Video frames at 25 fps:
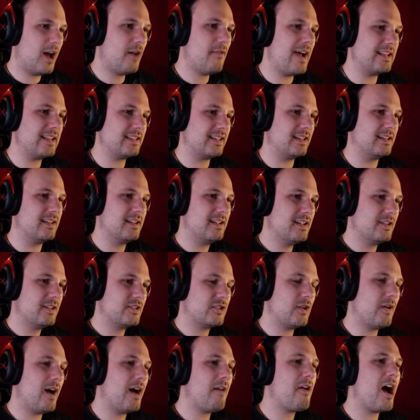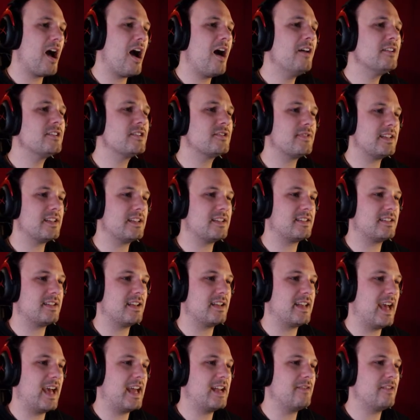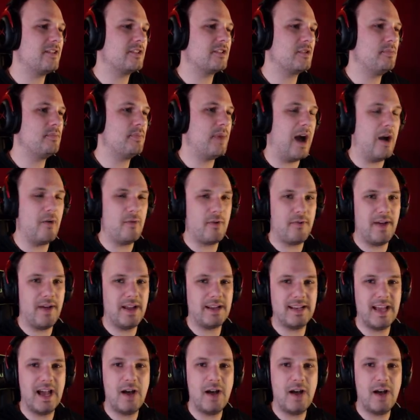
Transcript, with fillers: Alright then. So our altar is gathering some power right